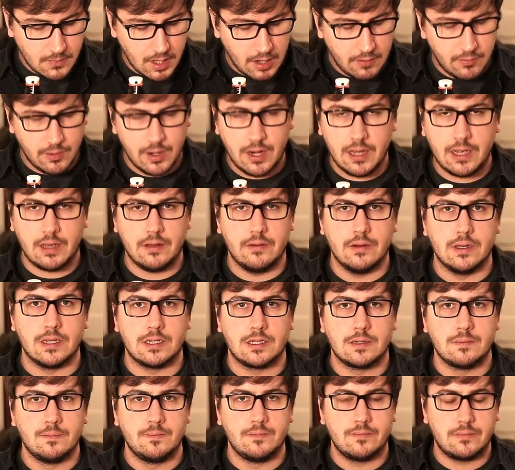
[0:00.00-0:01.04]

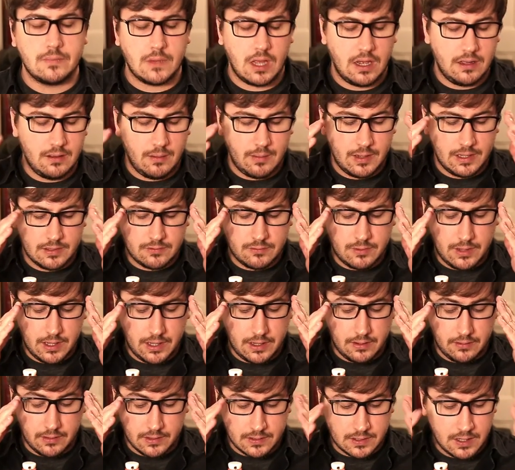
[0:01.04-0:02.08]
ridiculous. I mean, it's
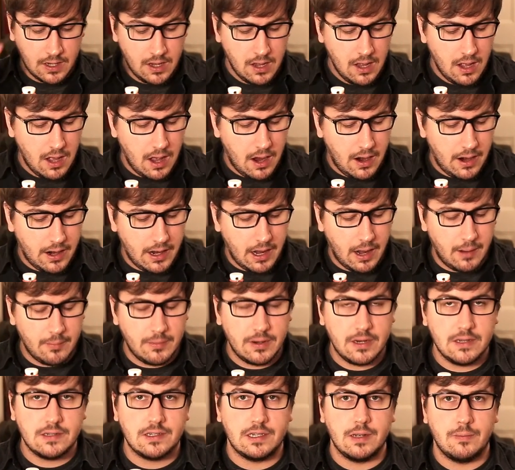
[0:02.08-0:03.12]
ridiculous. All right, I'm
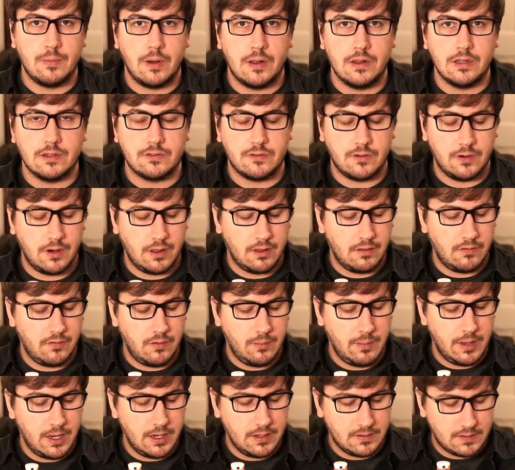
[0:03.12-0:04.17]
gonna sip on this for another few
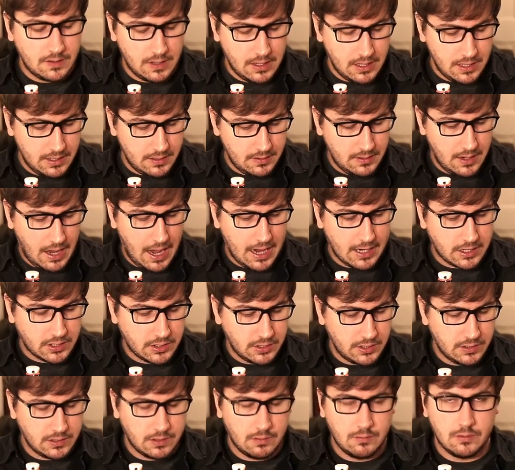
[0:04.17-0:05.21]
minutes. It
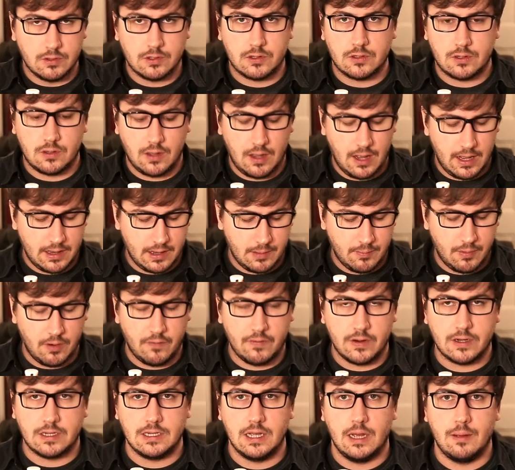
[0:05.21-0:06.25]
actually is almost at the
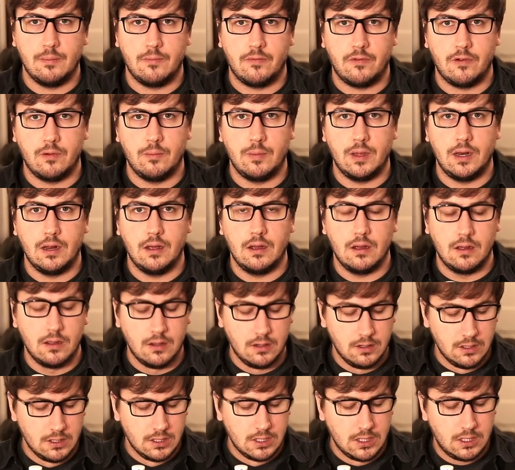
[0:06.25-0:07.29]
perfect temp for me to
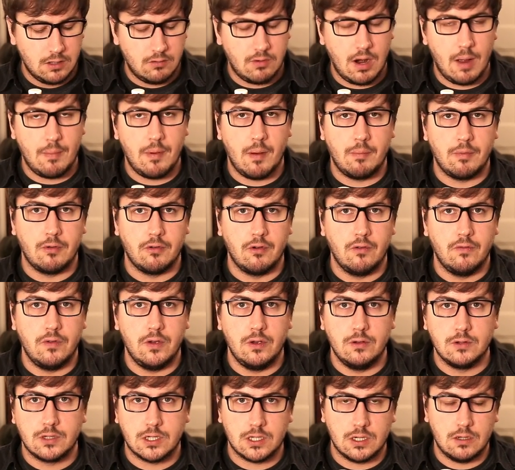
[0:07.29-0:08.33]
wrap up the
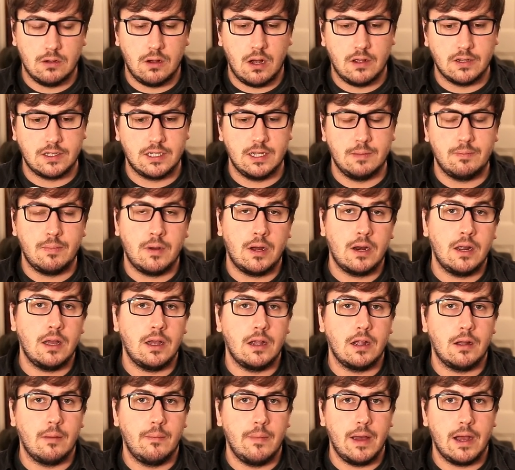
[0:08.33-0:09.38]
review, so I'll sip on it
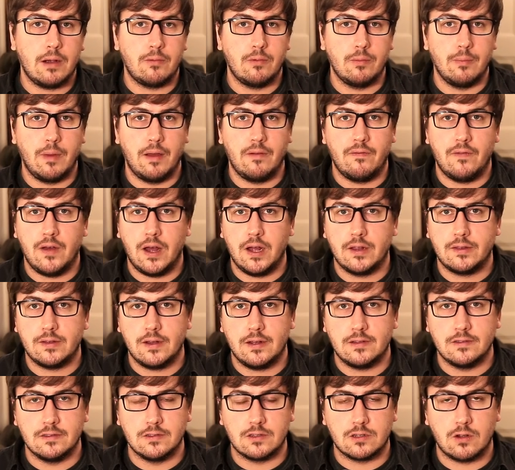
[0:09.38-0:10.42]
and come back with my final
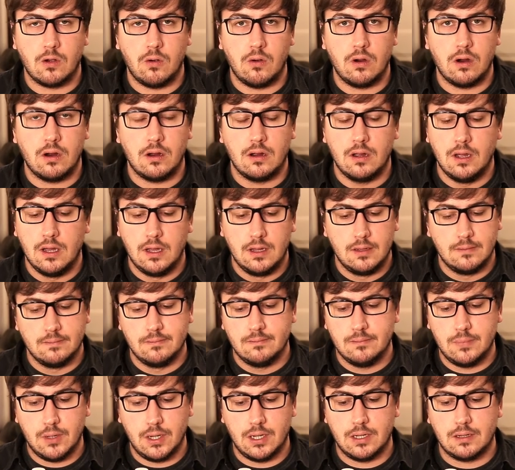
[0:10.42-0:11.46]
thoughts and score.
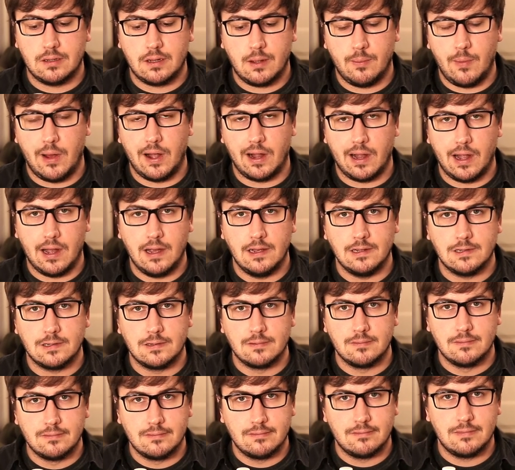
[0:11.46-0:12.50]
But come on, guys,
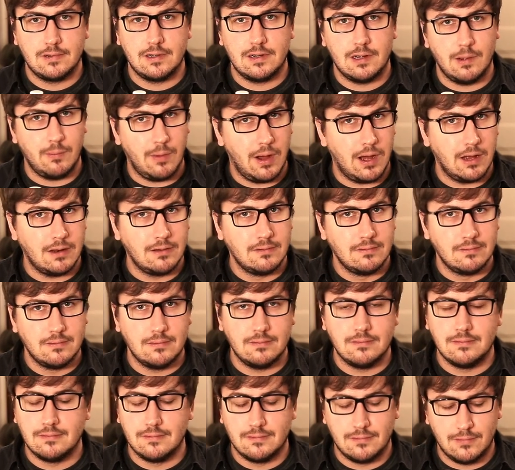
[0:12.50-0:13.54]
come on.
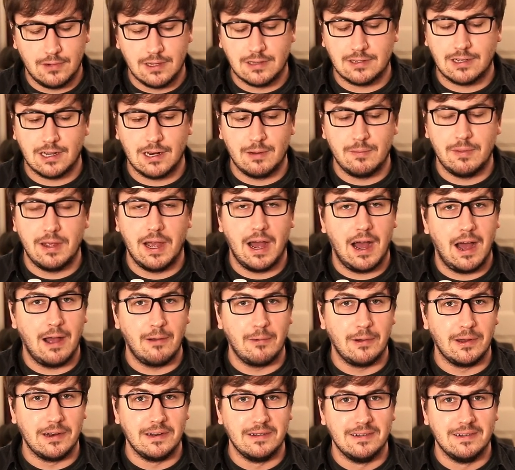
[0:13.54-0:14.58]
It's gonna be a high one.